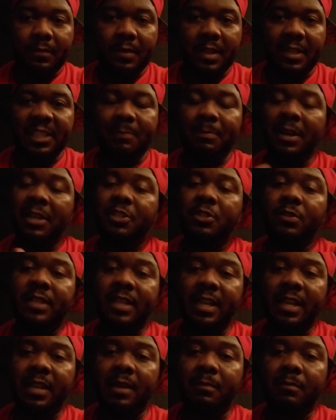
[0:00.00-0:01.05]
special
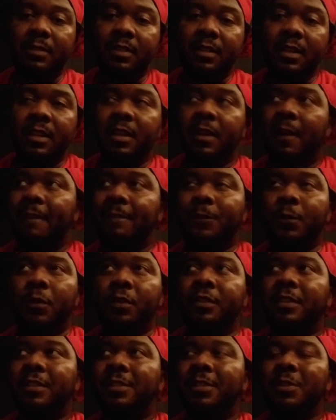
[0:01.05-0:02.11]
teams. On
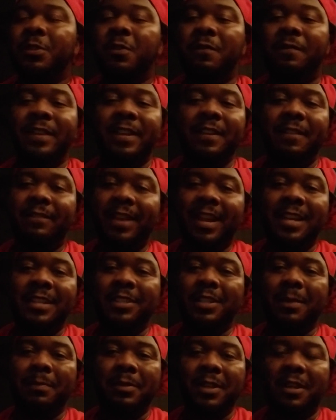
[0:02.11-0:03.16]
4th and 2, Vita Vea
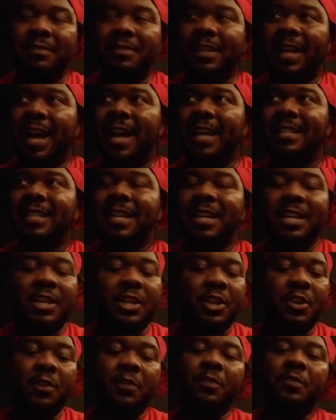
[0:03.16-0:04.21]
jumping off sides.
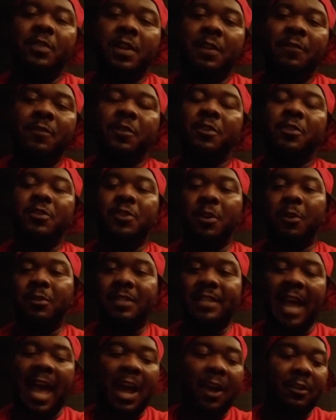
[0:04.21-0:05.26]
If you're a nose
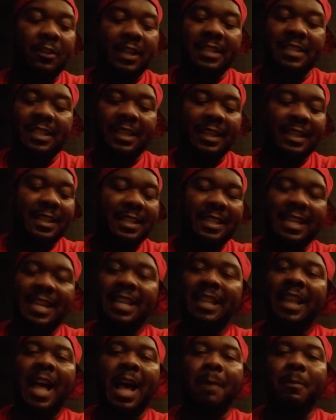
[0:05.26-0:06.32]
tackle, it's D
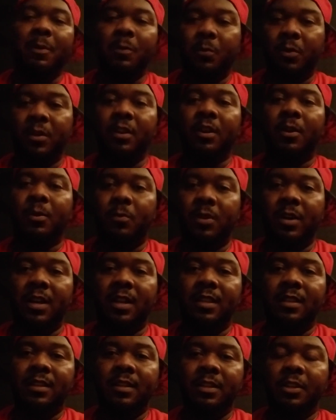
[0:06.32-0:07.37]
lineman one-on-one.
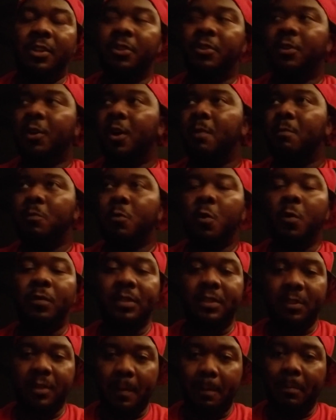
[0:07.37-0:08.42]
You don't move
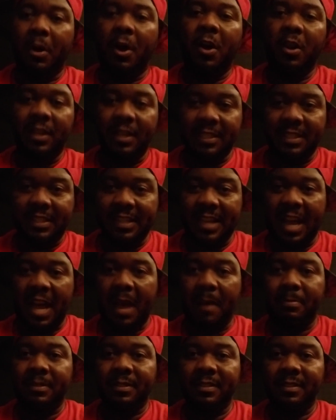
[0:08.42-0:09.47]
until the ball is
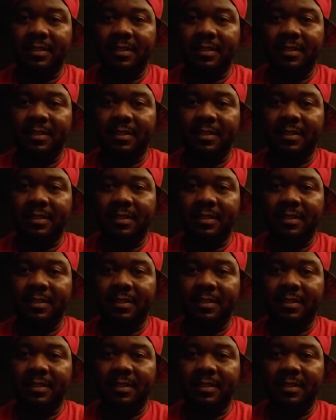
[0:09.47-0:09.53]
snapped.